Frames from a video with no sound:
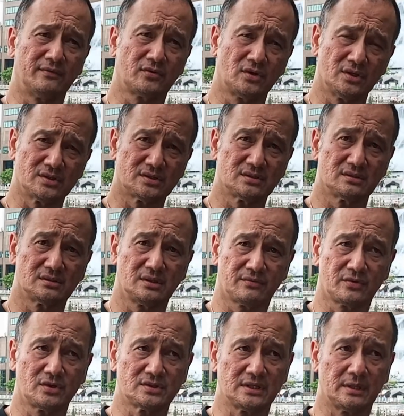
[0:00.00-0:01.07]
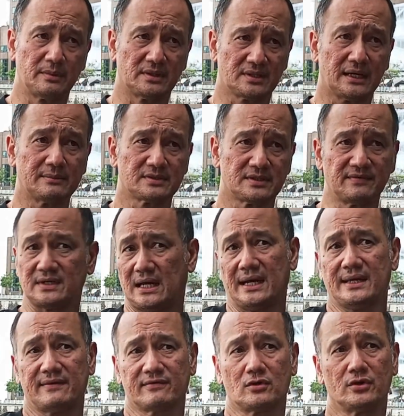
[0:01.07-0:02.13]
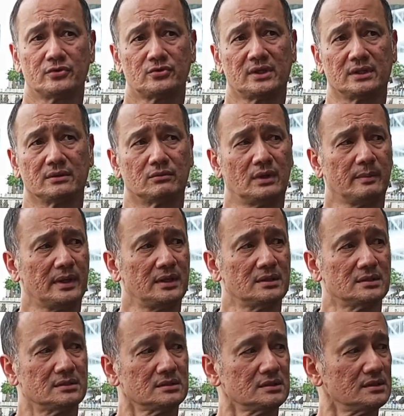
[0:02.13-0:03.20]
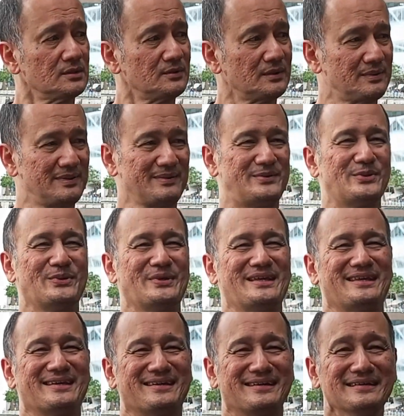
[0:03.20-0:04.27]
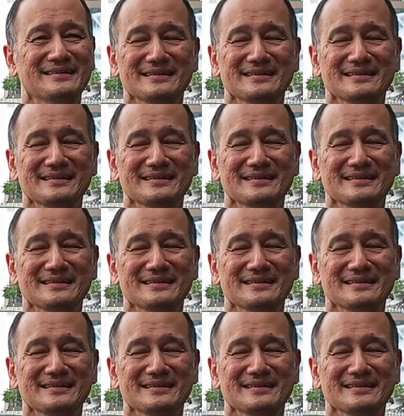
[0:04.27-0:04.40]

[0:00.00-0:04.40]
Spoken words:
of course. There'll be times even I have gone through like, why am I here? What am I doing here?